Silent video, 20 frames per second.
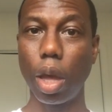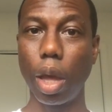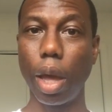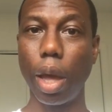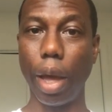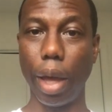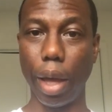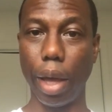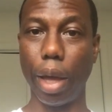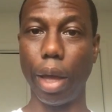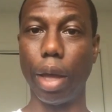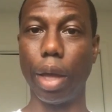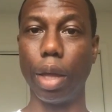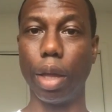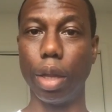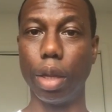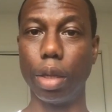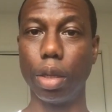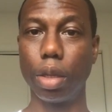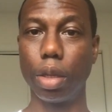
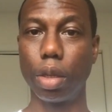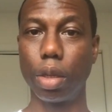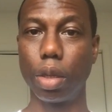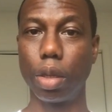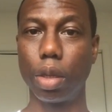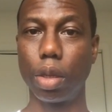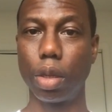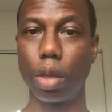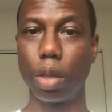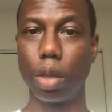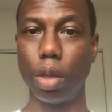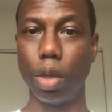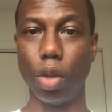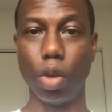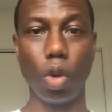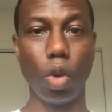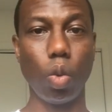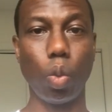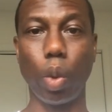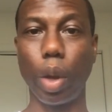and you
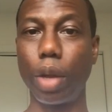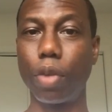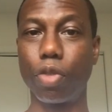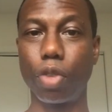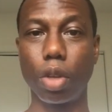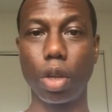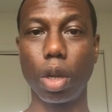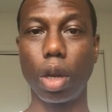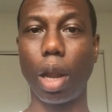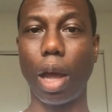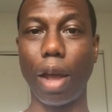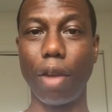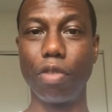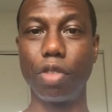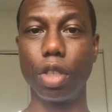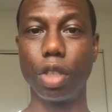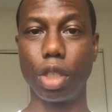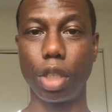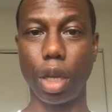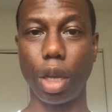don't wait for your life
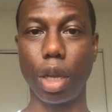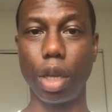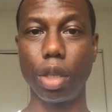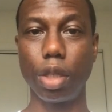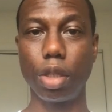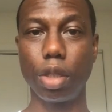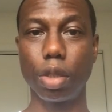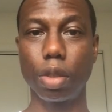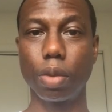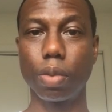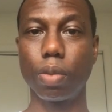to change.